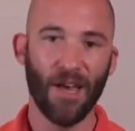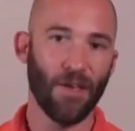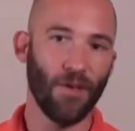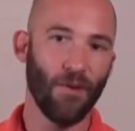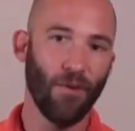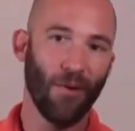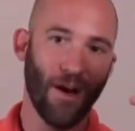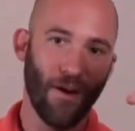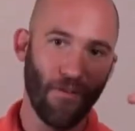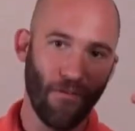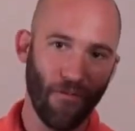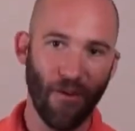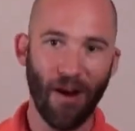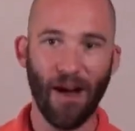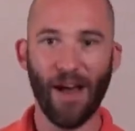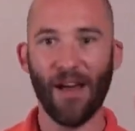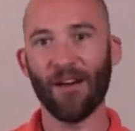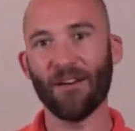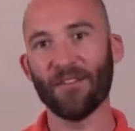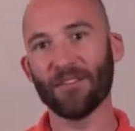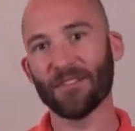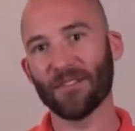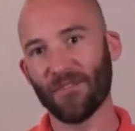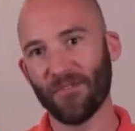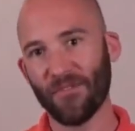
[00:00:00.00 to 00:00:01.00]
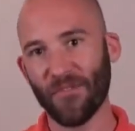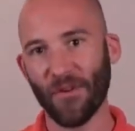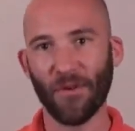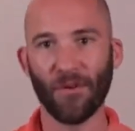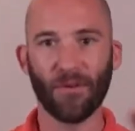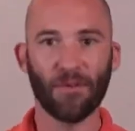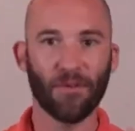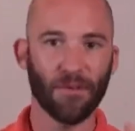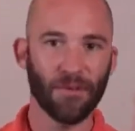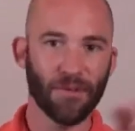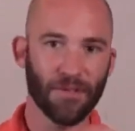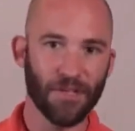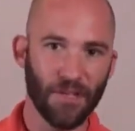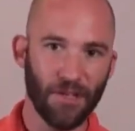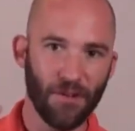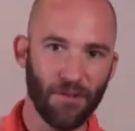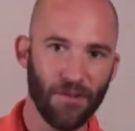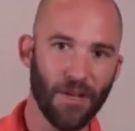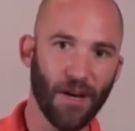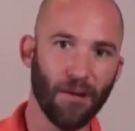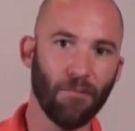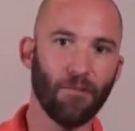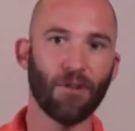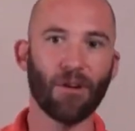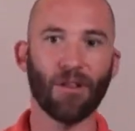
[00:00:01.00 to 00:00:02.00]
You have files and folders, and you
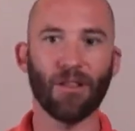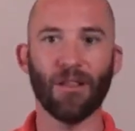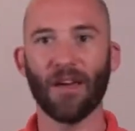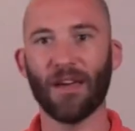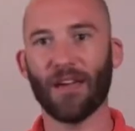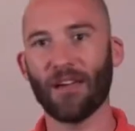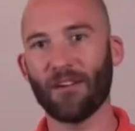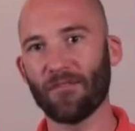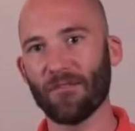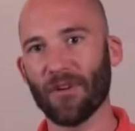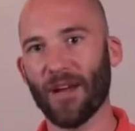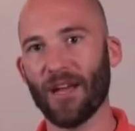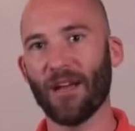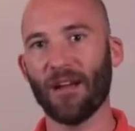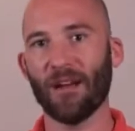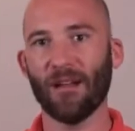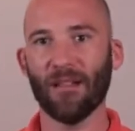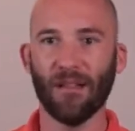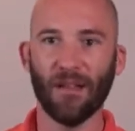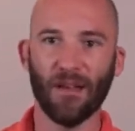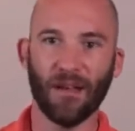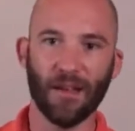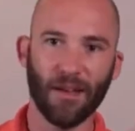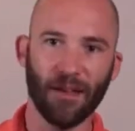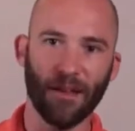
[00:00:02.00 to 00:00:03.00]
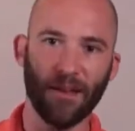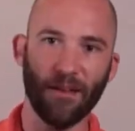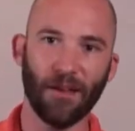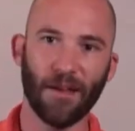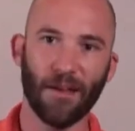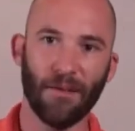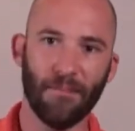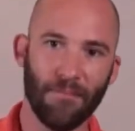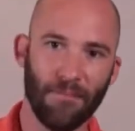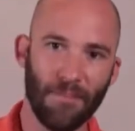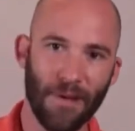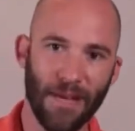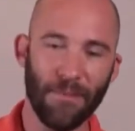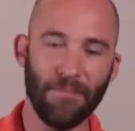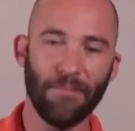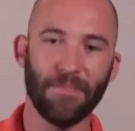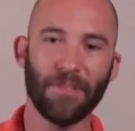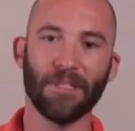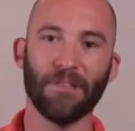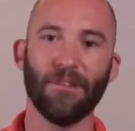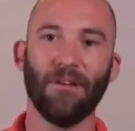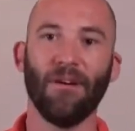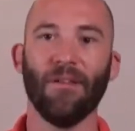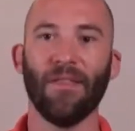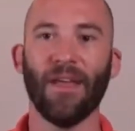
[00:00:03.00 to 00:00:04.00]
double click and right click, and you get
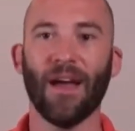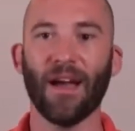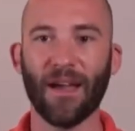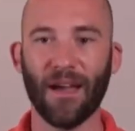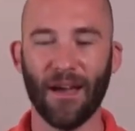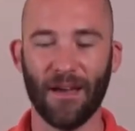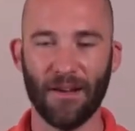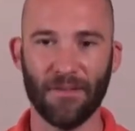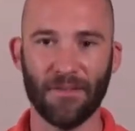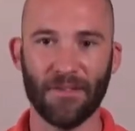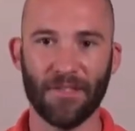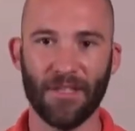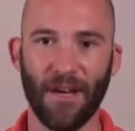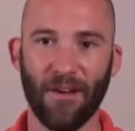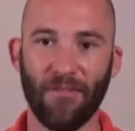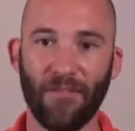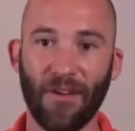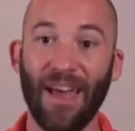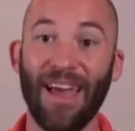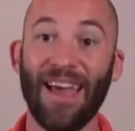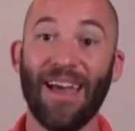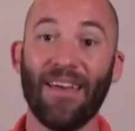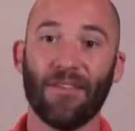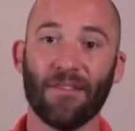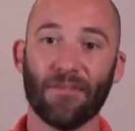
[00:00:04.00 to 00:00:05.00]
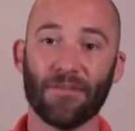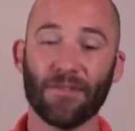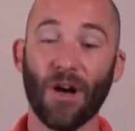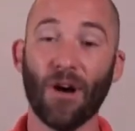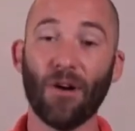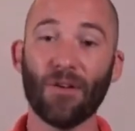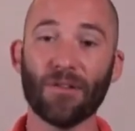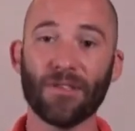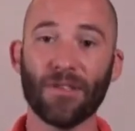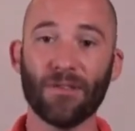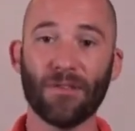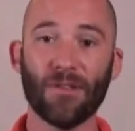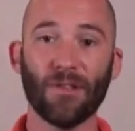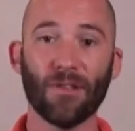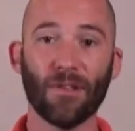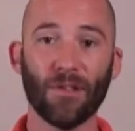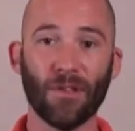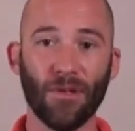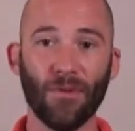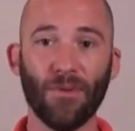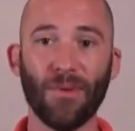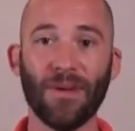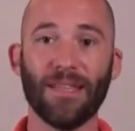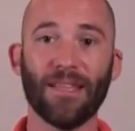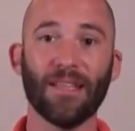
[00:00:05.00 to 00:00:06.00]
beeps and all that kind of stuff. There's also the
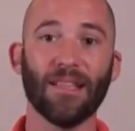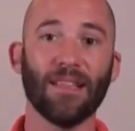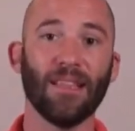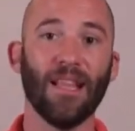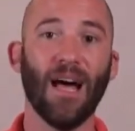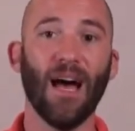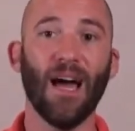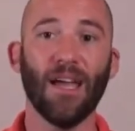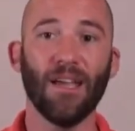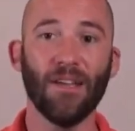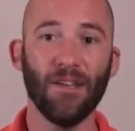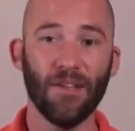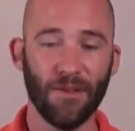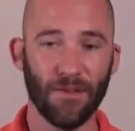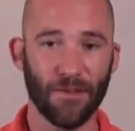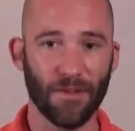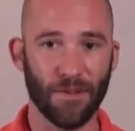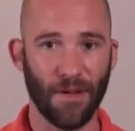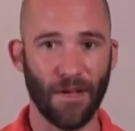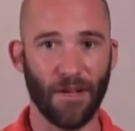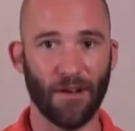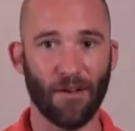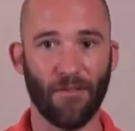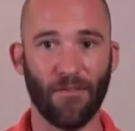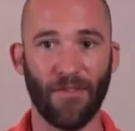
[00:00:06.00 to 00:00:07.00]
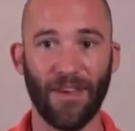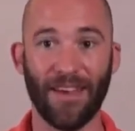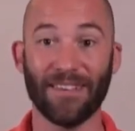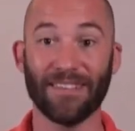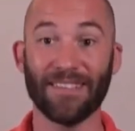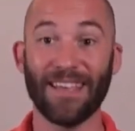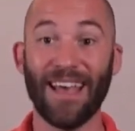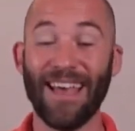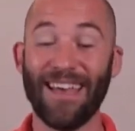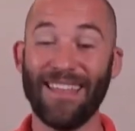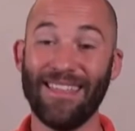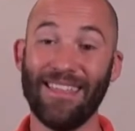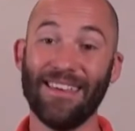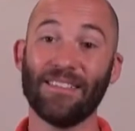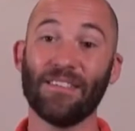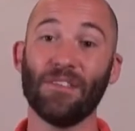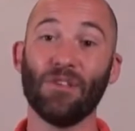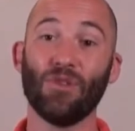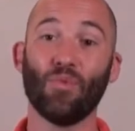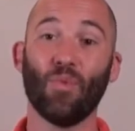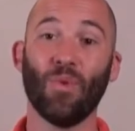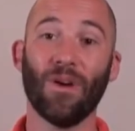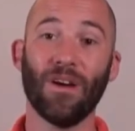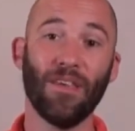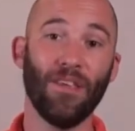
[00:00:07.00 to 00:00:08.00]
LUI, the line user interface. This
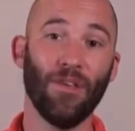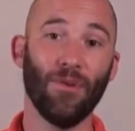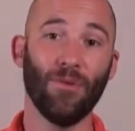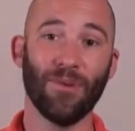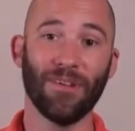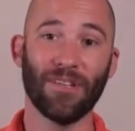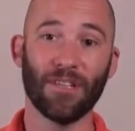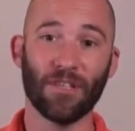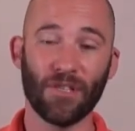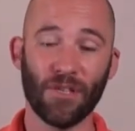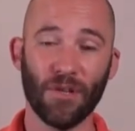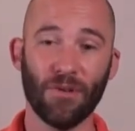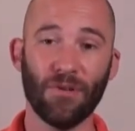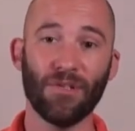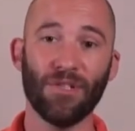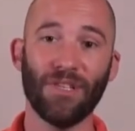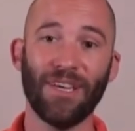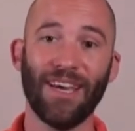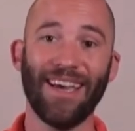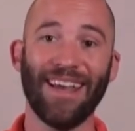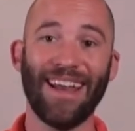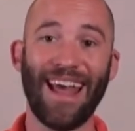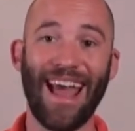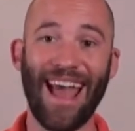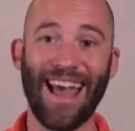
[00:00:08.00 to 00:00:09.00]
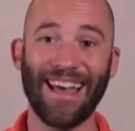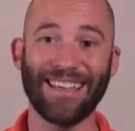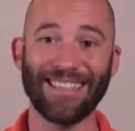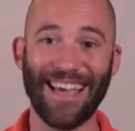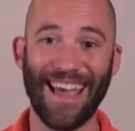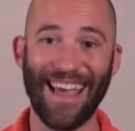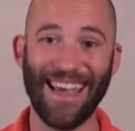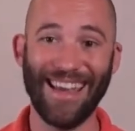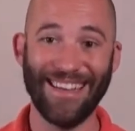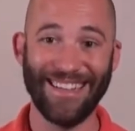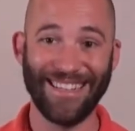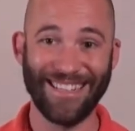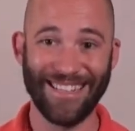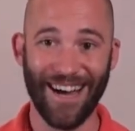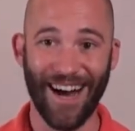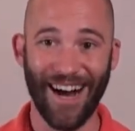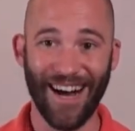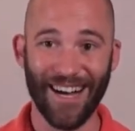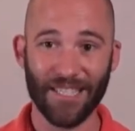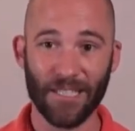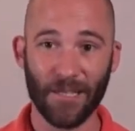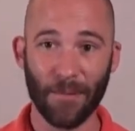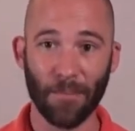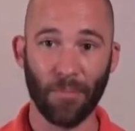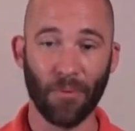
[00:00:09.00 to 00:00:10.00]
is what you would associate as a
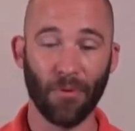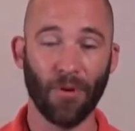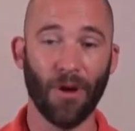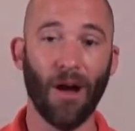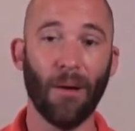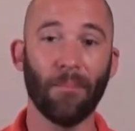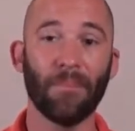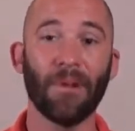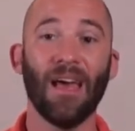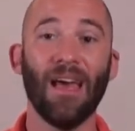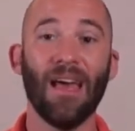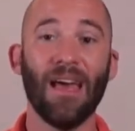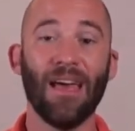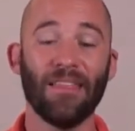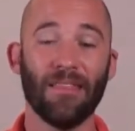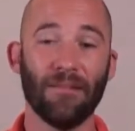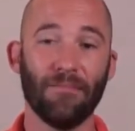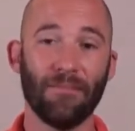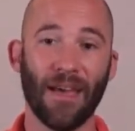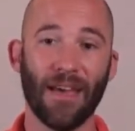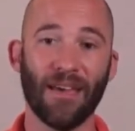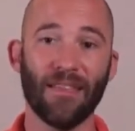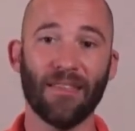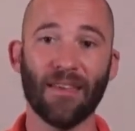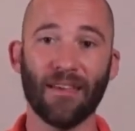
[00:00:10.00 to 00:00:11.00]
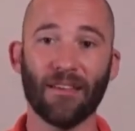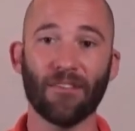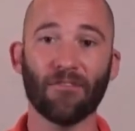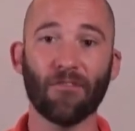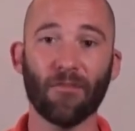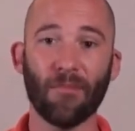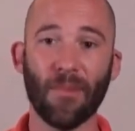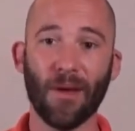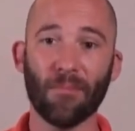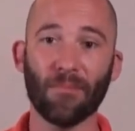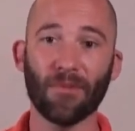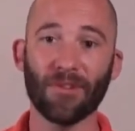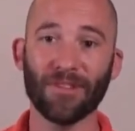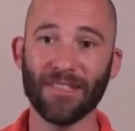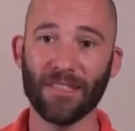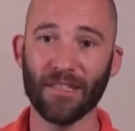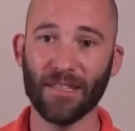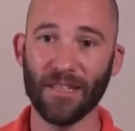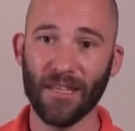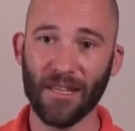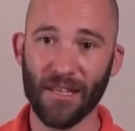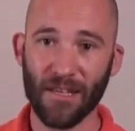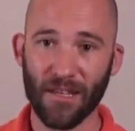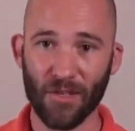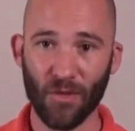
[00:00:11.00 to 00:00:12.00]
DOS prompt. The main thing to remember in the
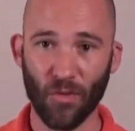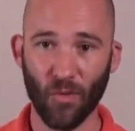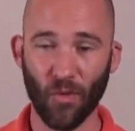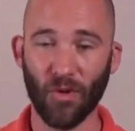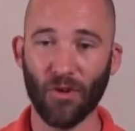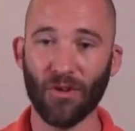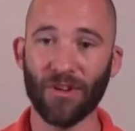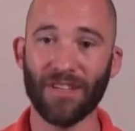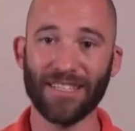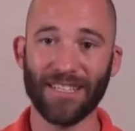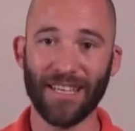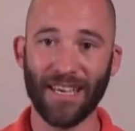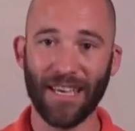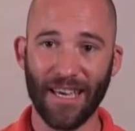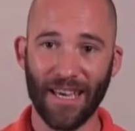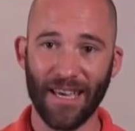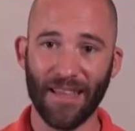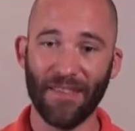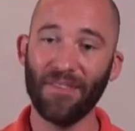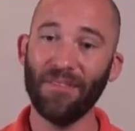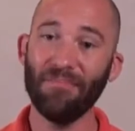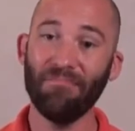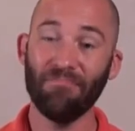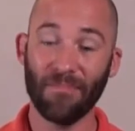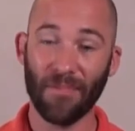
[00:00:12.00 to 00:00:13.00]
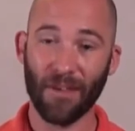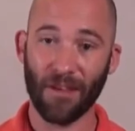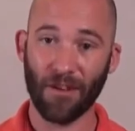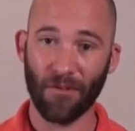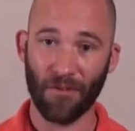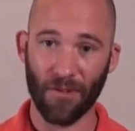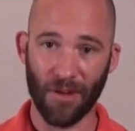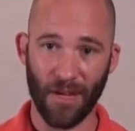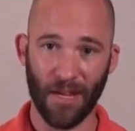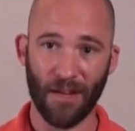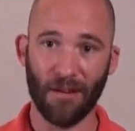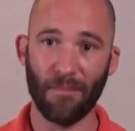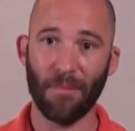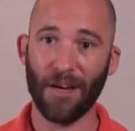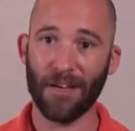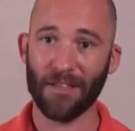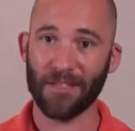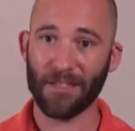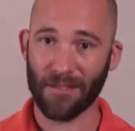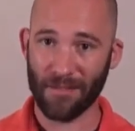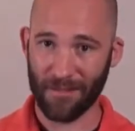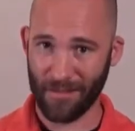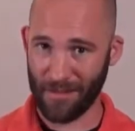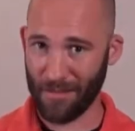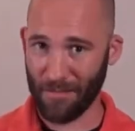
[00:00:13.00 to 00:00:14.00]
Linux world is, again, created by
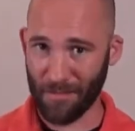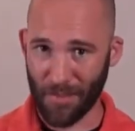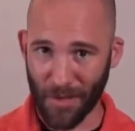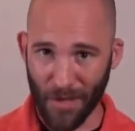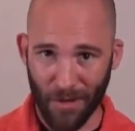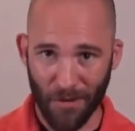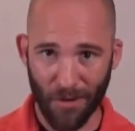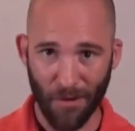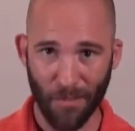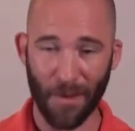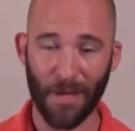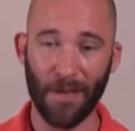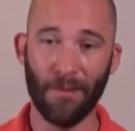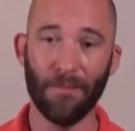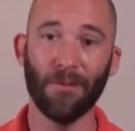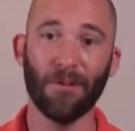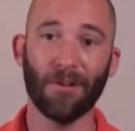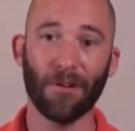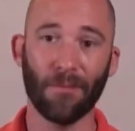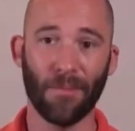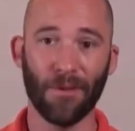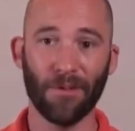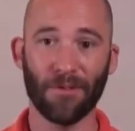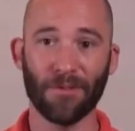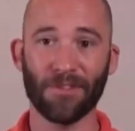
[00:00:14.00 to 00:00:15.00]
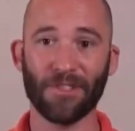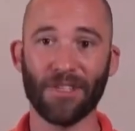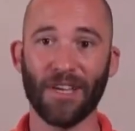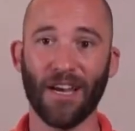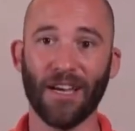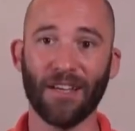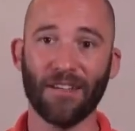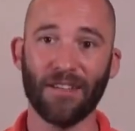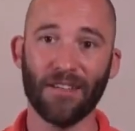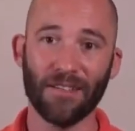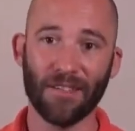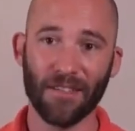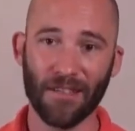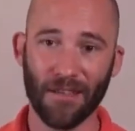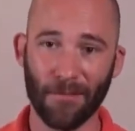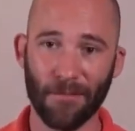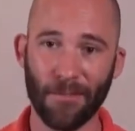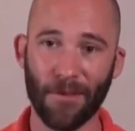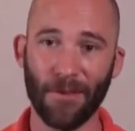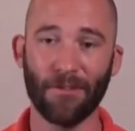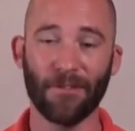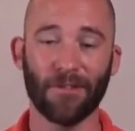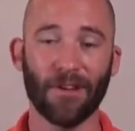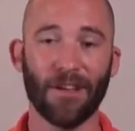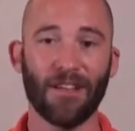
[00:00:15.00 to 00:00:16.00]
computer people, computer scientists and
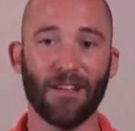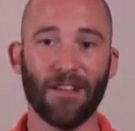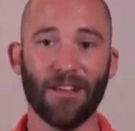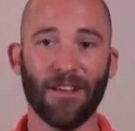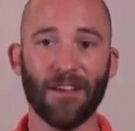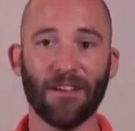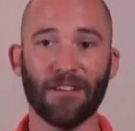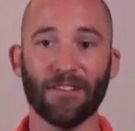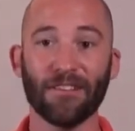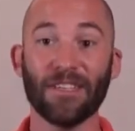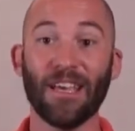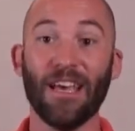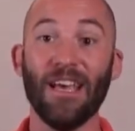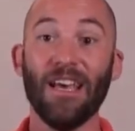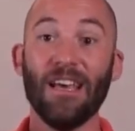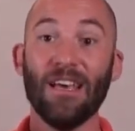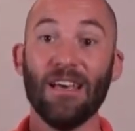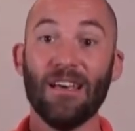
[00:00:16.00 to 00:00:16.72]
computer engineers.